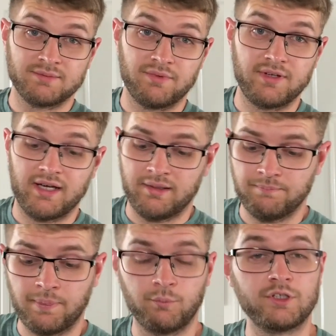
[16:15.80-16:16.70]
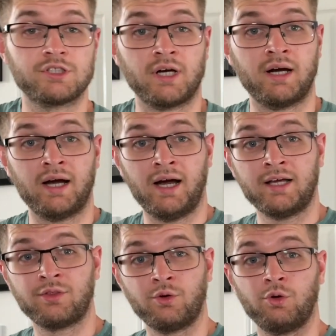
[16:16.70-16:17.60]
of the day, which I
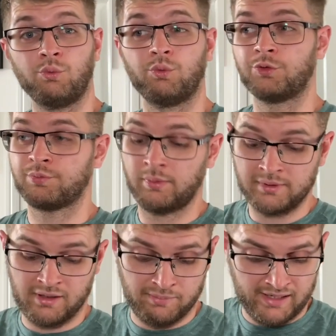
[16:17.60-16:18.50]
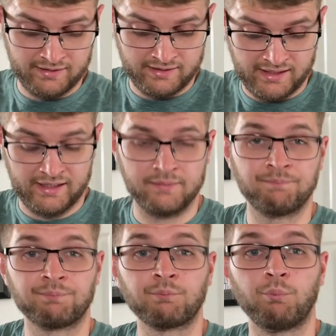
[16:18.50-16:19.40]
thought was probably the buy of the day,
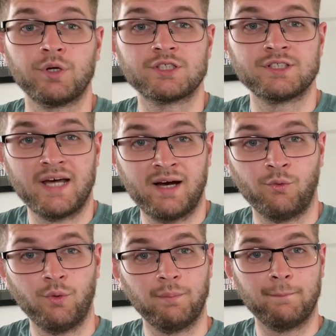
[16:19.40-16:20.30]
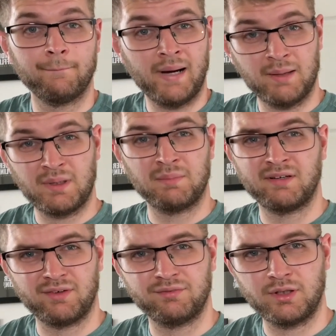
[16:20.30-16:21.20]
which now might be a bit
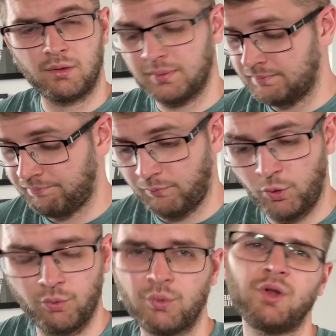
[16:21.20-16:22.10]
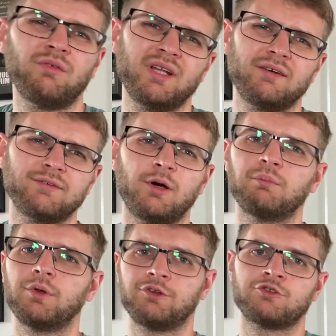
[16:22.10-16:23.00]
of a flop. Or, well, not really a flop,
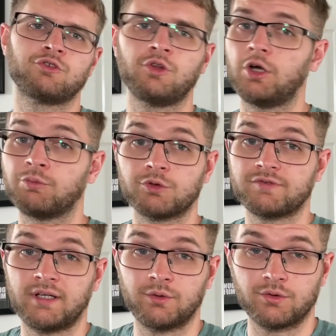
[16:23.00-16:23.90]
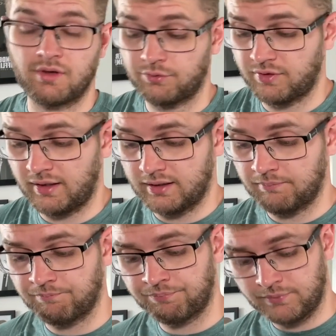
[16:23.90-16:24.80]
but there's just not as much value as I was
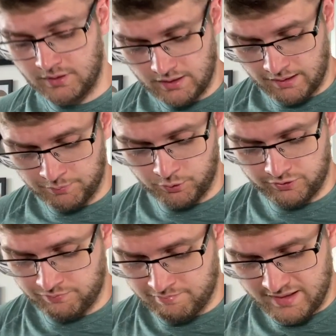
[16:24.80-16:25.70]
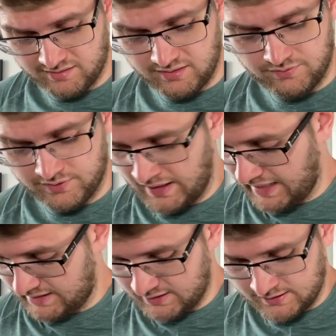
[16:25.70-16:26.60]
thinking. I bought this massive
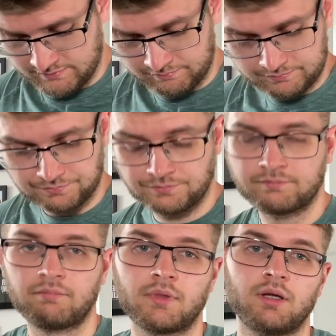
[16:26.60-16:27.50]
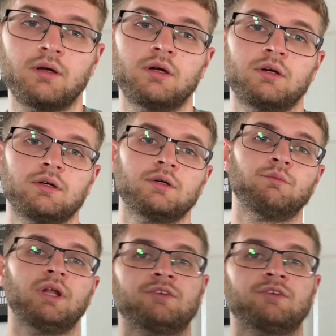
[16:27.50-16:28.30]
case. Well, I